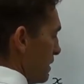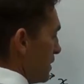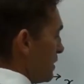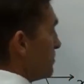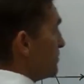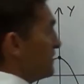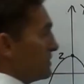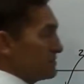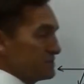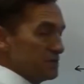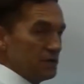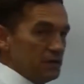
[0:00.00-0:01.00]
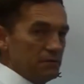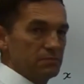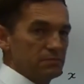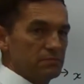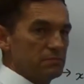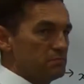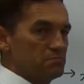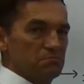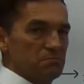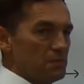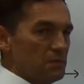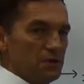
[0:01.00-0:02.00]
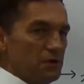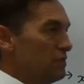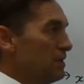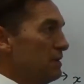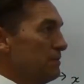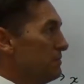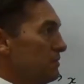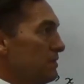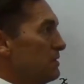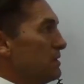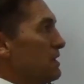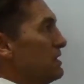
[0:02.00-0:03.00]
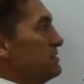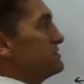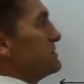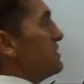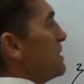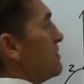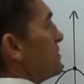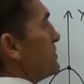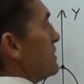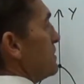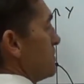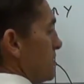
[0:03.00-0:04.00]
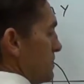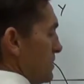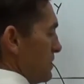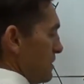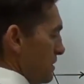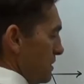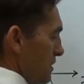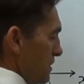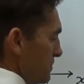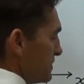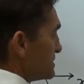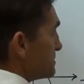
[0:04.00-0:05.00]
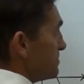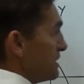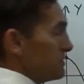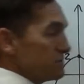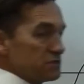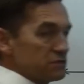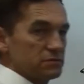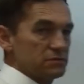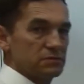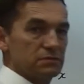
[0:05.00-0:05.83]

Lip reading: Fat or skinny? Neither. Okay, there's no number there. Does it bounce?